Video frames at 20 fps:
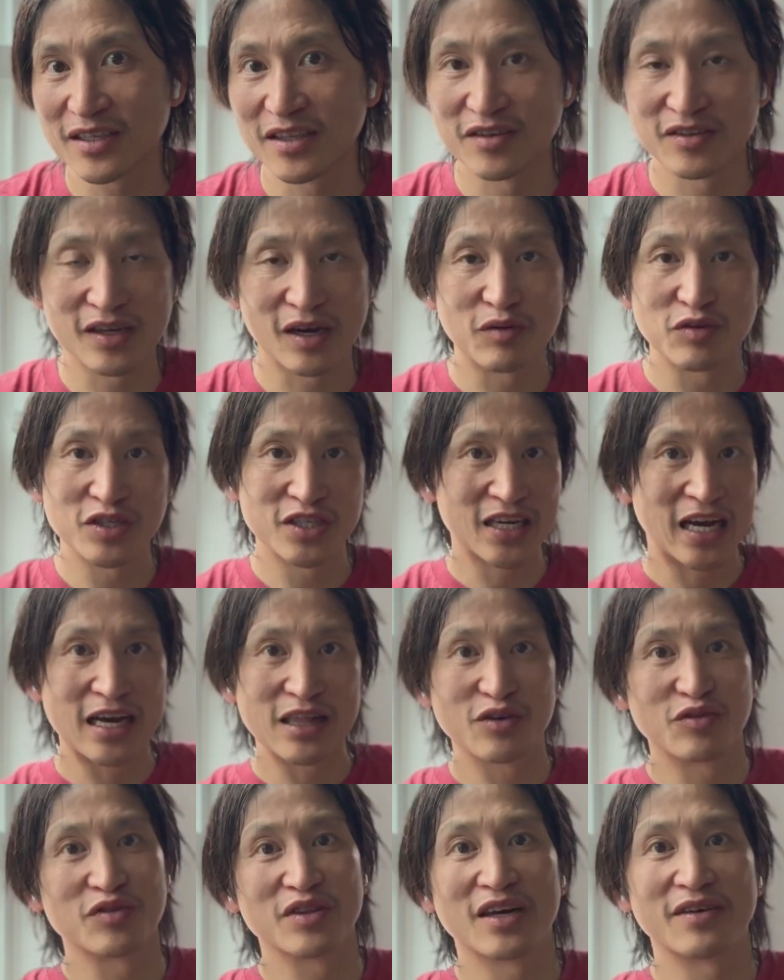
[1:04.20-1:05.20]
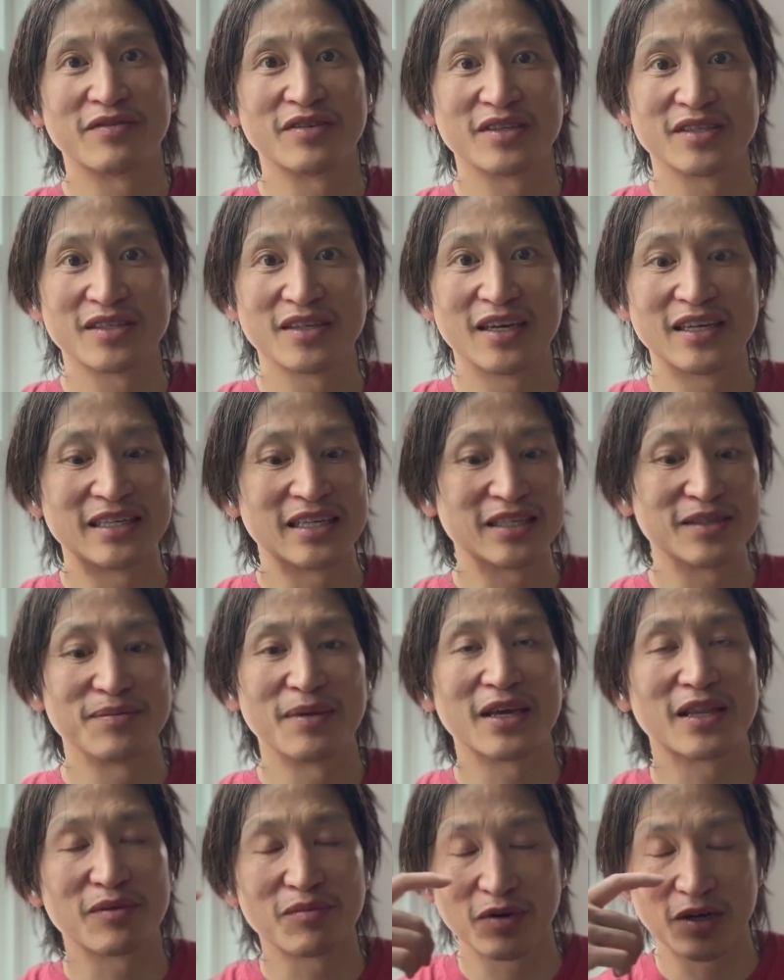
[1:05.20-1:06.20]
and there's always shallower levels. It doesn't
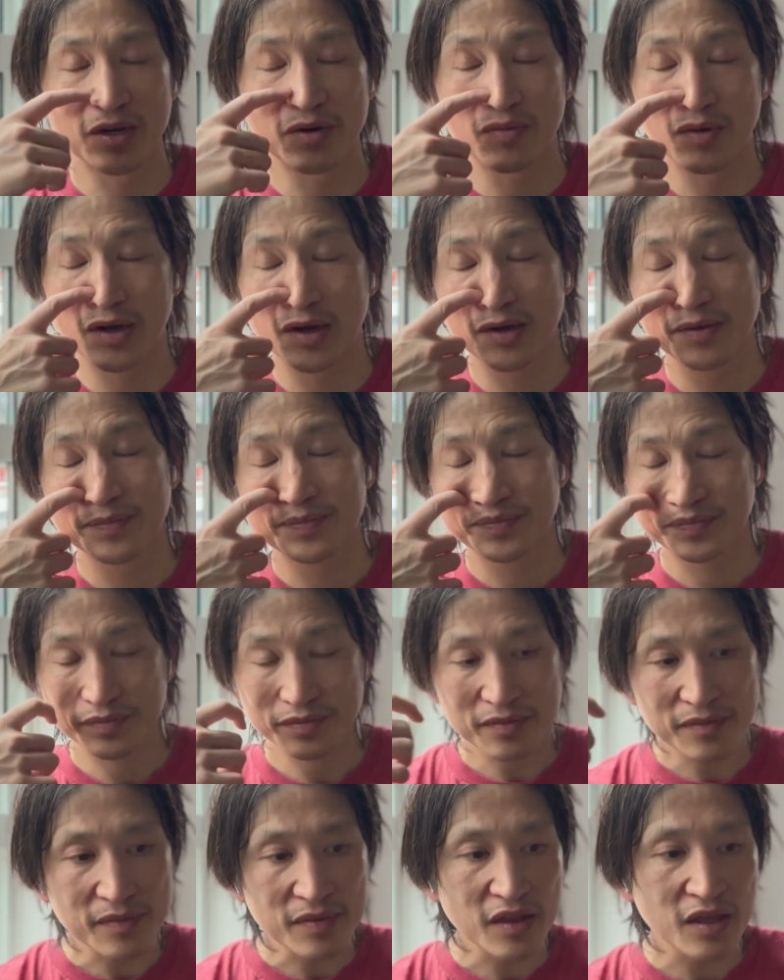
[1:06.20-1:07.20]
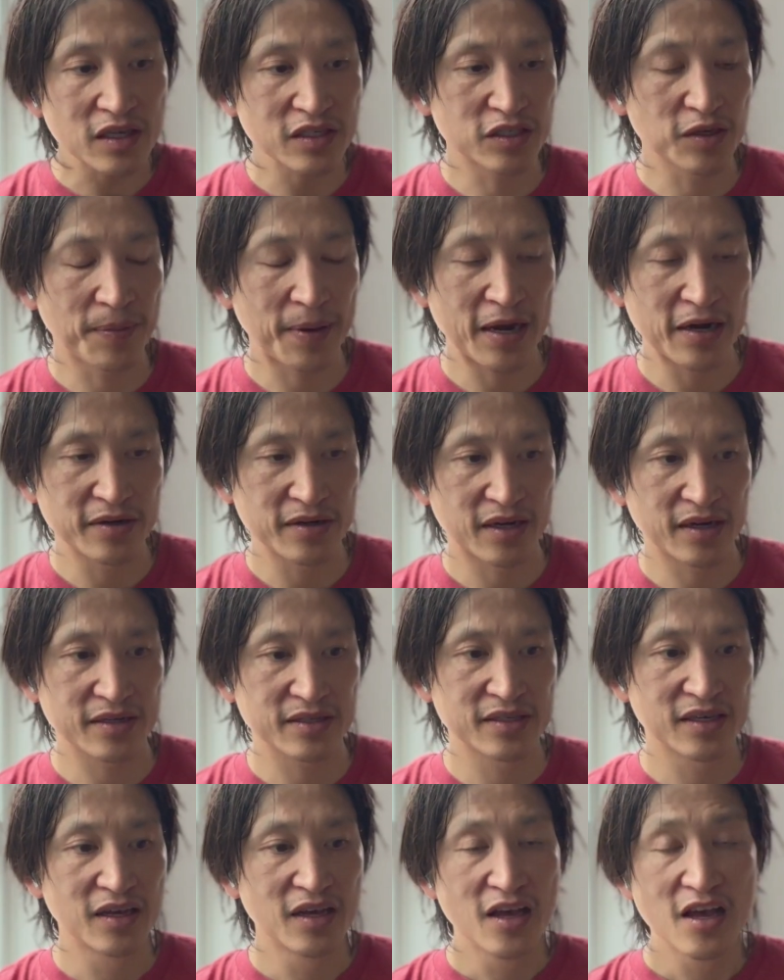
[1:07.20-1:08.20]
make them right or wrong. So
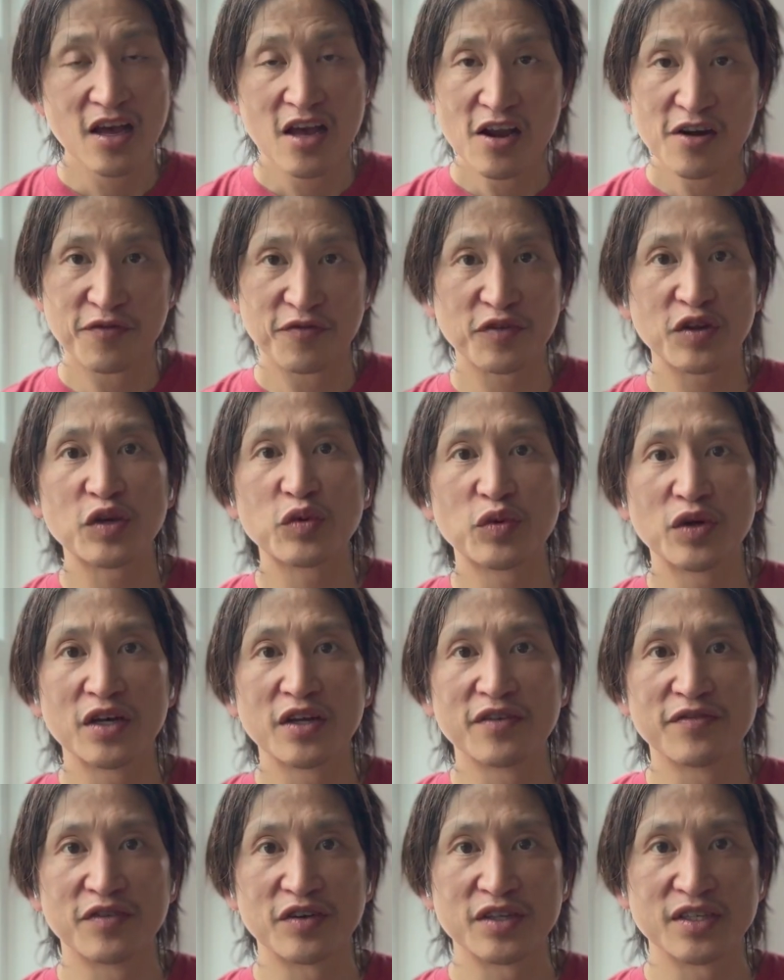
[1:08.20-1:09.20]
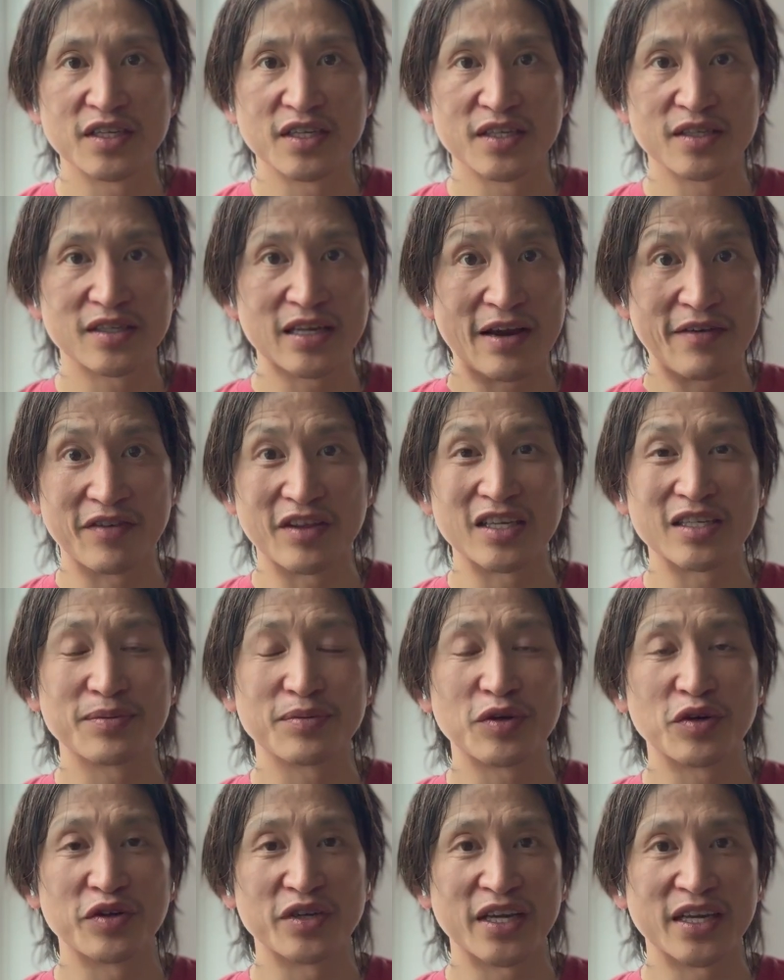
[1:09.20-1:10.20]
paradox, free will versus everything's
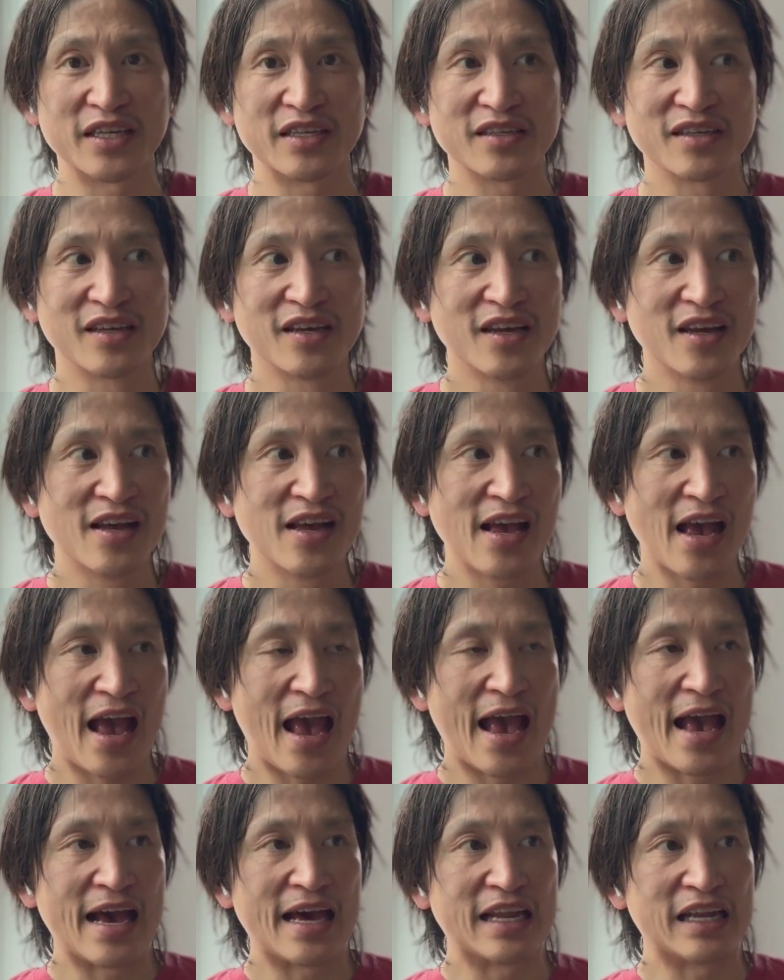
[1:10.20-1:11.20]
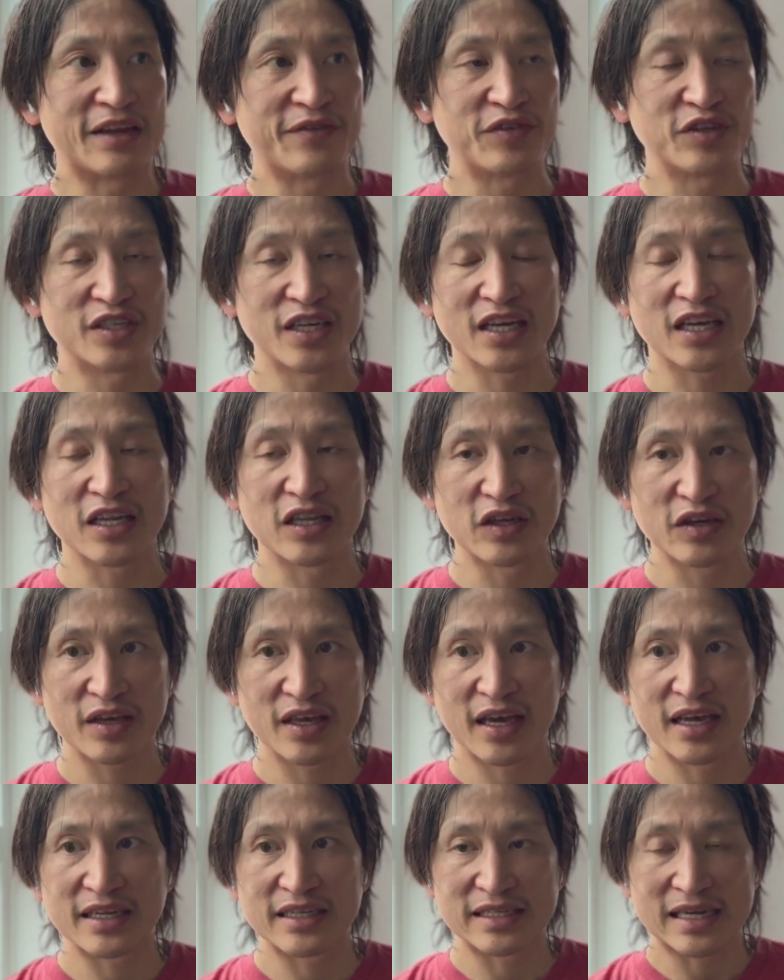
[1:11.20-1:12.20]
preordained. And if you take a look
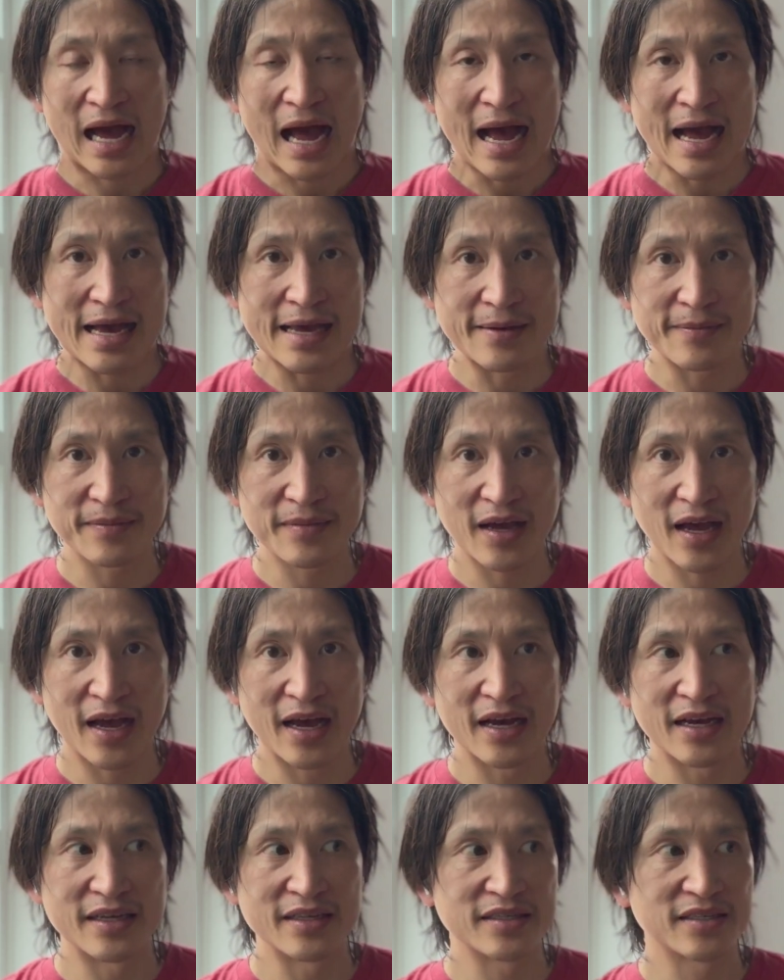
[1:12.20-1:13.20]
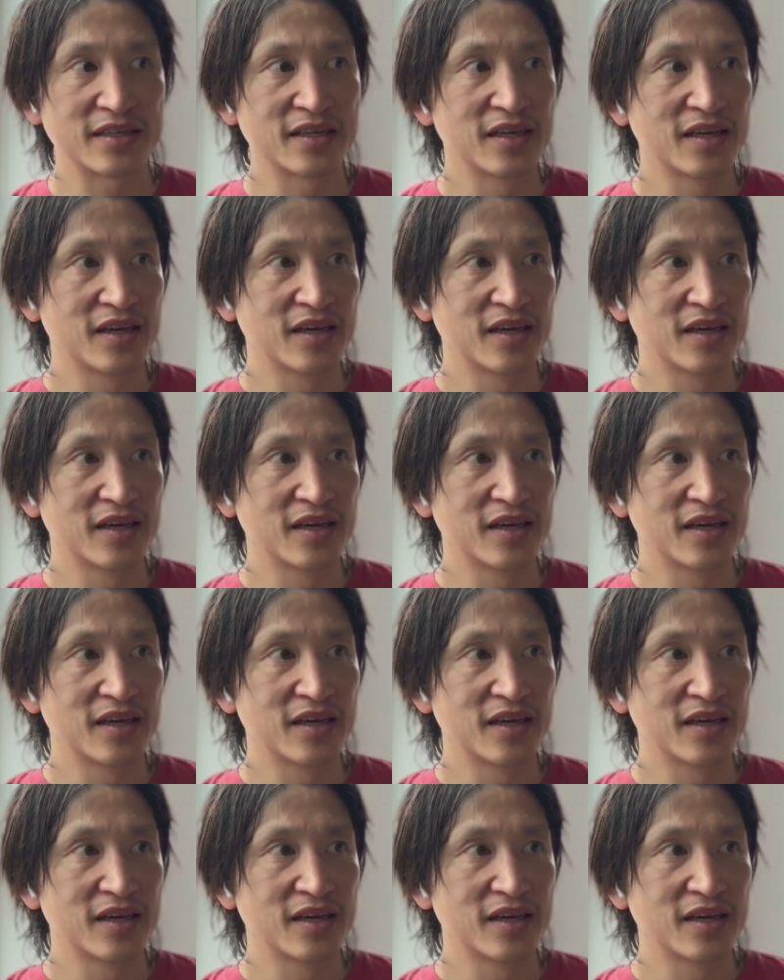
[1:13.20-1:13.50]
at time as